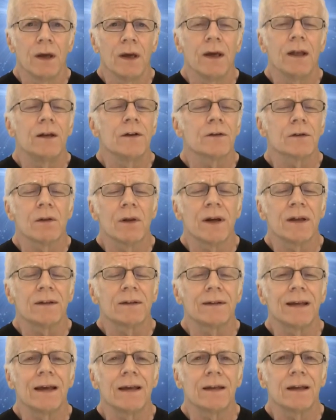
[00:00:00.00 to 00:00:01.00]
It is like
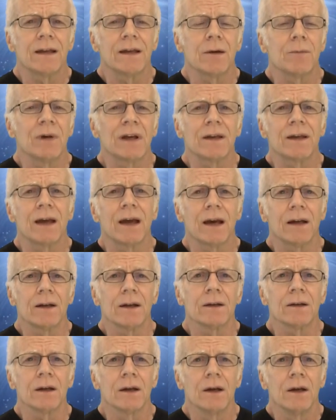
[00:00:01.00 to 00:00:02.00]
taking a
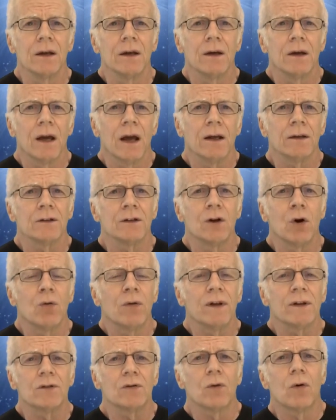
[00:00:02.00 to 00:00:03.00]
mechanic and
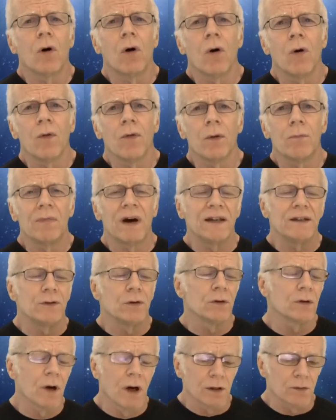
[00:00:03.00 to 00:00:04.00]
going to all the
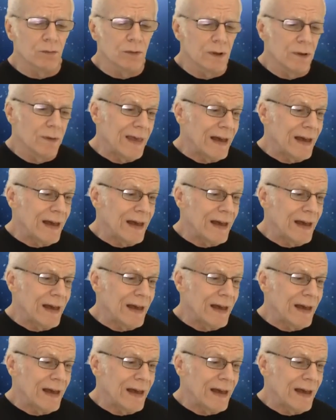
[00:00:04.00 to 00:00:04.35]
mitochondria.